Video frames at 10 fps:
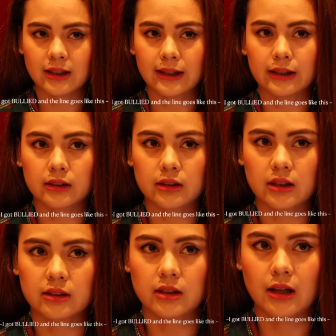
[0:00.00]
and
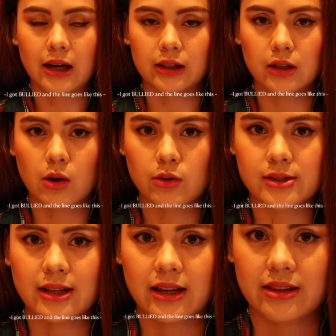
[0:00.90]
the line
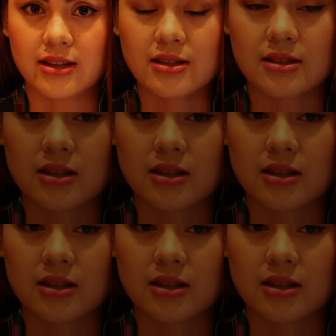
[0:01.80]
goes like this.